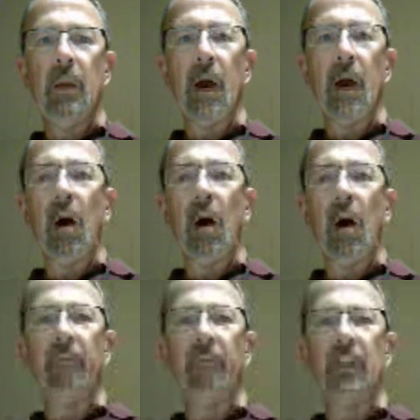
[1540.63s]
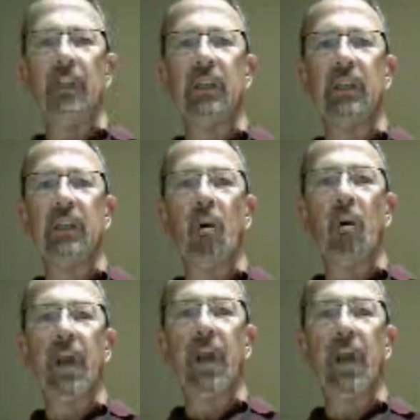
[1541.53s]
Now all of these, it
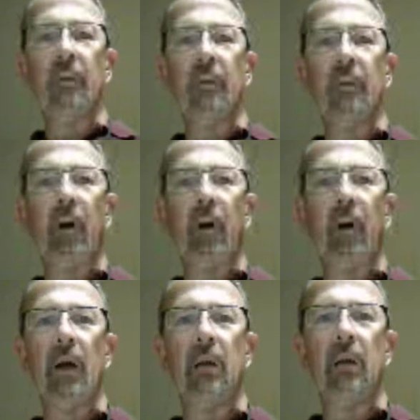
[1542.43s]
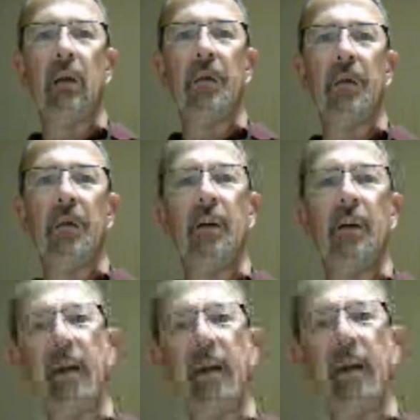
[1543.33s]
won't be $112, it'll be
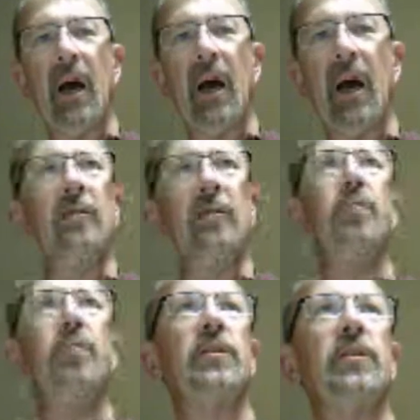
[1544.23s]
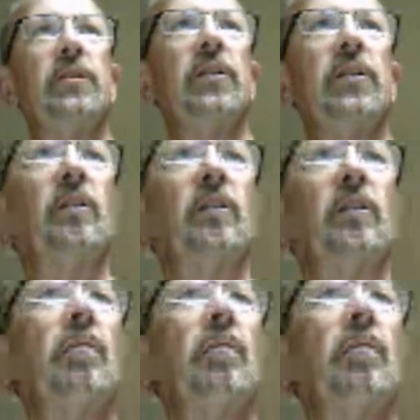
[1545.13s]

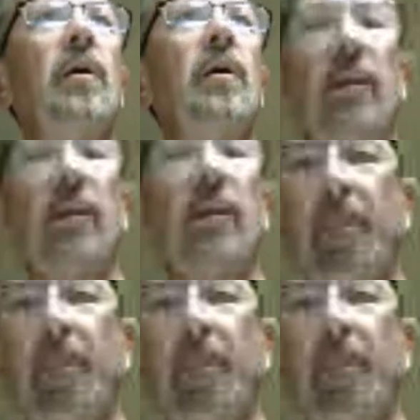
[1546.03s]
$111.60. And